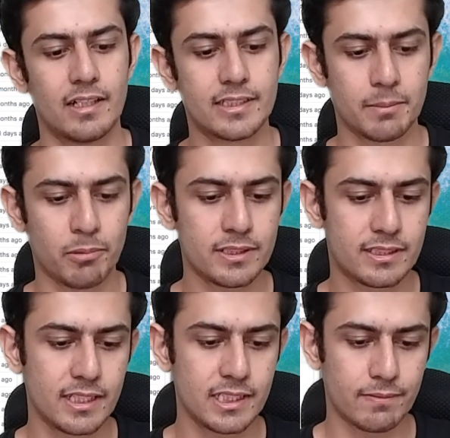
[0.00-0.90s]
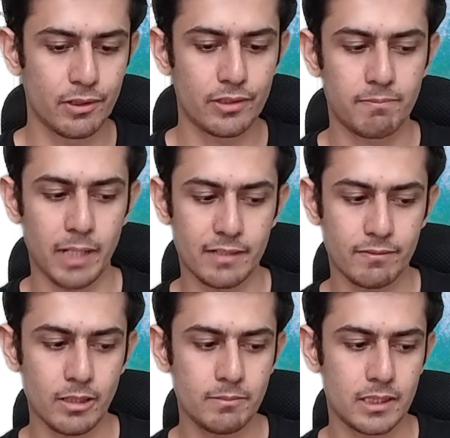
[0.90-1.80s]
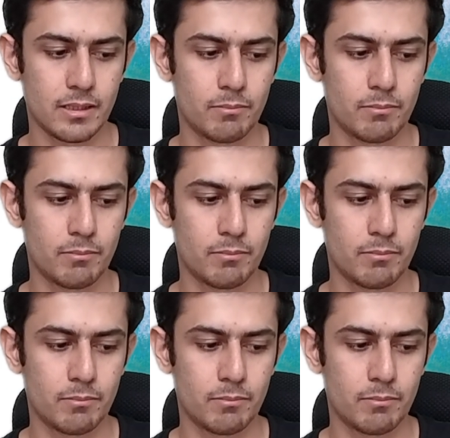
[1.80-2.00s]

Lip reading: It supports these 4 platforms,